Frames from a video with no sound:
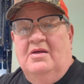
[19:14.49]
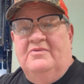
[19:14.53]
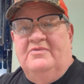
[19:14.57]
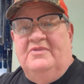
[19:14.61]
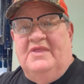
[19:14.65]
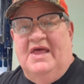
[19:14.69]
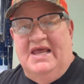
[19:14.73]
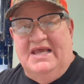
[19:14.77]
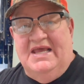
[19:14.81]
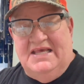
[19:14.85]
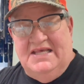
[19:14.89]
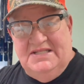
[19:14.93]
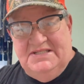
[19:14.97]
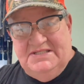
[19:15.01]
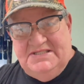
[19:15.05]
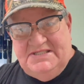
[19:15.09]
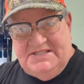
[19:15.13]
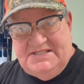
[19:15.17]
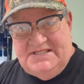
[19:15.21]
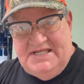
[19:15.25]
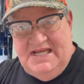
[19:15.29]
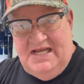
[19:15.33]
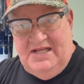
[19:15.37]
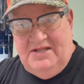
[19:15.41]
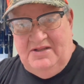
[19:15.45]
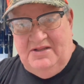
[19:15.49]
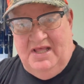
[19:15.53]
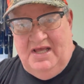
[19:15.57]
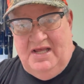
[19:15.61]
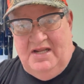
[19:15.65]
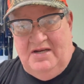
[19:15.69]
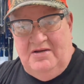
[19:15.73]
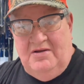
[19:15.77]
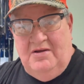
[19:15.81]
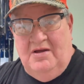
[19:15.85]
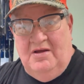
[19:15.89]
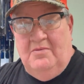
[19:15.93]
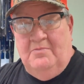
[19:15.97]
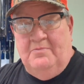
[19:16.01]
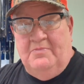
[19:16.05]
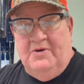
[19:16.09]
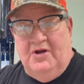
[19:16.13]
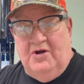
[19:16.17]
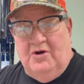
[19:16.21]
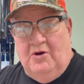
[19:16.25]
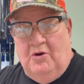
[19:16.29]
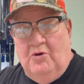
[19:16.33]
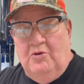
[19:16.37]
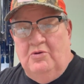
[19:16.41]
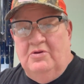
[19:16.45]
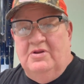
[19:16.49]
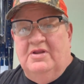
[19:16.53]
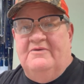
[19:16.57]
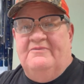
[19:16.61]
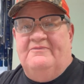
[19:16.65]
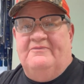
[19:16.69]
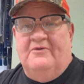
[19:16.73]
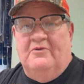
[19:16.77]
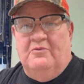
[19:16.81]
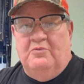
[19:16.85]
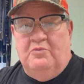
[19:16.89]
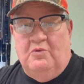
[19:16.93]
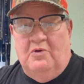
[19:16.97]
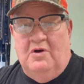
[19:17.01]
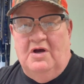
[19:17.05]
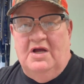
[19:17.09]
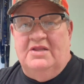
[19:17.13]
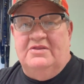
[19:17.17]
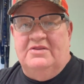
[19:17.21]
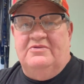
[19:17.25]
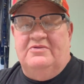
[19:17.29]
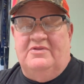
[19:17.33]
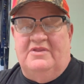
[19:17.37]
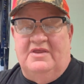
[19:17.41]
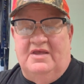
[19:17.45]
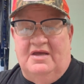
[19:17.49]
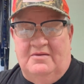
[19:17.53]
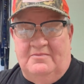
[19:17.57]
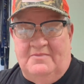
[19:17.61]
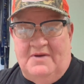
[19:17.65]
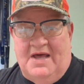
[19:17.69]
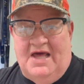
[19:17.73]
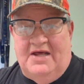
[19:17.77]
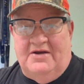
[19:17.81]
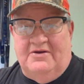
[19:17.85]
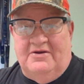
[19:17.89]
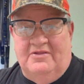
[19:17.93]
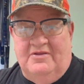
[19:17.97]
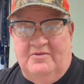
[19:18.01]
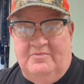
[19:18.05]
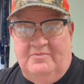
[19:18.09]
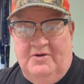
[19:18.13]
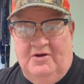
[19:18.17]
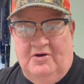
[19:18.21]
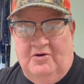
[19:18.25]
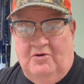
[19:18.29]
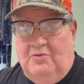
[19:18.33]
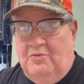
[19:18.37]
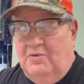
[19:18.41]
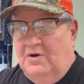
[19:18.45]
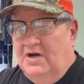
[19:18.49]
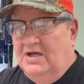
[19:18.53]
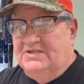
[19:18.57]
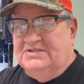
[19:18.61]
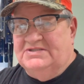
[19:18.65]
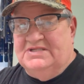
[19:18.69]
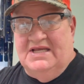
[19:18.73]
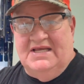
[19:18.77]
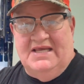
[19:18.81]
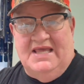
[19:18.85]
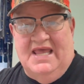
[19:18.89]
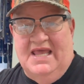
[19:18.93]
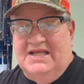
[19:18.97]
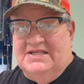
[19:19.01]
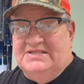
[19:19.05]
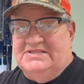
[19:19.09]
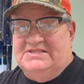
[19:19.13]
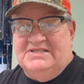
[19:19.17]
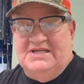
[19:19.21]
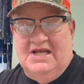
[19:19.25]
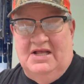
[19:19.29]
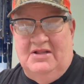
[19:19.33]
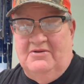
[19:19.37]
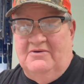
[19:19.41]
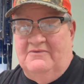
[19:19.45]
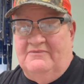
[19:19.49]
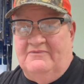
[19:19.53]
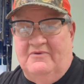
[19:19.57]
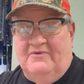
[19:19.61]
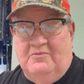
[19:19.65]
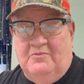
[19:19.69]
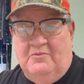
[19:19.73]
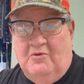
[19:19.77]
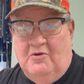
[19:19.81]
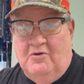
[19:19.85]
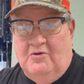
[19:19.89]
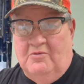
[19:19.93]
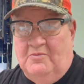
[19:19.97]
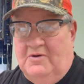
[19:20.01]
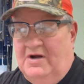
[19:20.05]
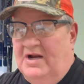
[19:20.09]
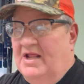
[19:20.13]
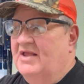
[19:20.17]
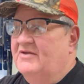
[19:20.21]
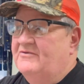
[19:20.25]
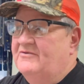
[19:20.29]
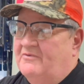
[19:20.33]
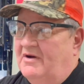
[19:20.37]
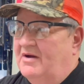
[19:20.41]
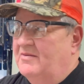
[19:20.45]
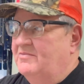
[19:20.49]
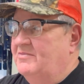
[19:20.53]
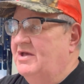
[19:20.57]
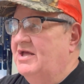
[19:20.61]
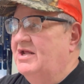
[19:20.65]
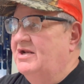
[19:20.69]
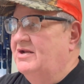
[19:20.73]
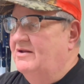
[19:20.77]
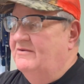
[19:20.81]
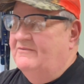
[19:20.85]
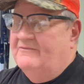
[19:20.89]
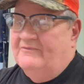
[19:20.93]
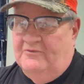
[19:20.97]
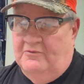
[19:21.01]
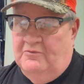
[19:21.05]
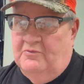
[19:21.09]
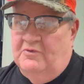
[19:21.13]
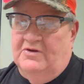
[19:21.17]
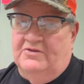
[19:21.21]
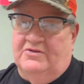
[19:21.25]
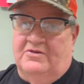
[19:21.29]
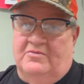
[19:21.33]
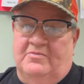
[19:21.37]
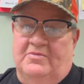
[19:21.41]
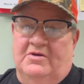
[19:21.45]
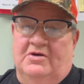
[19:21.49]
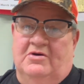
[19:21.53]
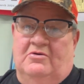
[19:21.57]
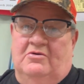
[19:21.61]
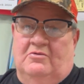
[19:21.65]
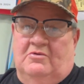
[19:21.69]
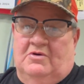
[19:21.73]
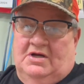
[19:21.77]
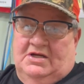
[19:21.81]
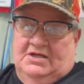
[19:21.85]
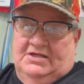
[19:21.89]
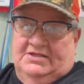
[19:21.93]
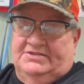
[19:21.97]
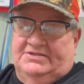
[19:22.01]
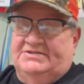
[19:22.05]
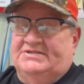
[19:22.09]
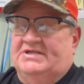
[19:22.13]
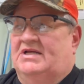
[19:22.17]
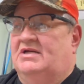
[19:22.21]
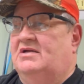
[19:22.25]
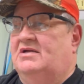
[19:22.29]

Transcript: They can sell it, but only for what the amount of the bill was. They can't sell it for more money. That's why I'm getting it for what the bill was.